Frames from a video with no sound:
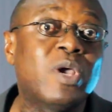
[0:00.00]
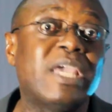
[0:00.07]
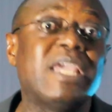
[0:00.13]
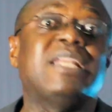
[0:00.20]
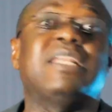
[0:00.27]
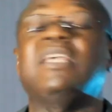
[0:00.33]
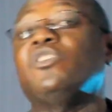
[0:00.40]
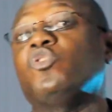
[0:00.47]

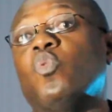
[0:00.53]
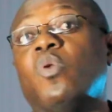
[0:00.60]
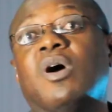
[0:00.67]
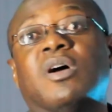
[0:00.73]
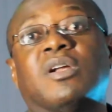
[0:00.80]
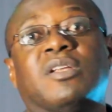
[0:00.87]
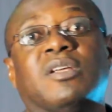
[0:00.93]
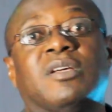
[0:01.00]
in His
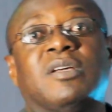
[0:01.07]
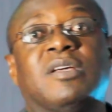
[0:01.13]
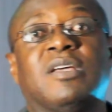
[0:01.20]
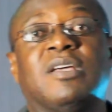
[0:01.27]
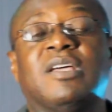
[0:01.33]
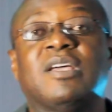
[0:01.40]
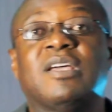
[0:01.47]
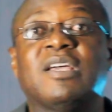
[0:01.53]
Word
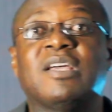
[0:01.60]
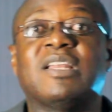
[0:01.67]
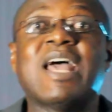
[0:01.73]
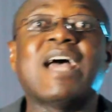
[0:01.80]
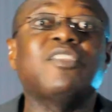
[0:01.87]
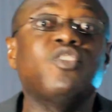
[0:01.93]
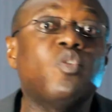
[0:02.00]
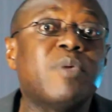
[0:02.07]

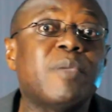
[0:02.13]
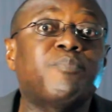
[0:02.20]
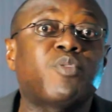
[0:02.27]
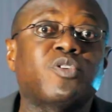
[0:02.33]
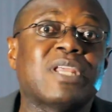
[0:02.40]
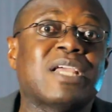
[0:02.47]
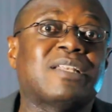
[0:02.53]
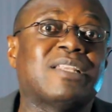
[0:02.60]
that you'll be
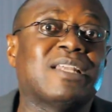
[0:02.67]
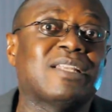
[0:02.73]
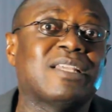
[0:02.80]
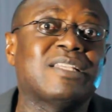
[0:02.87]
protected.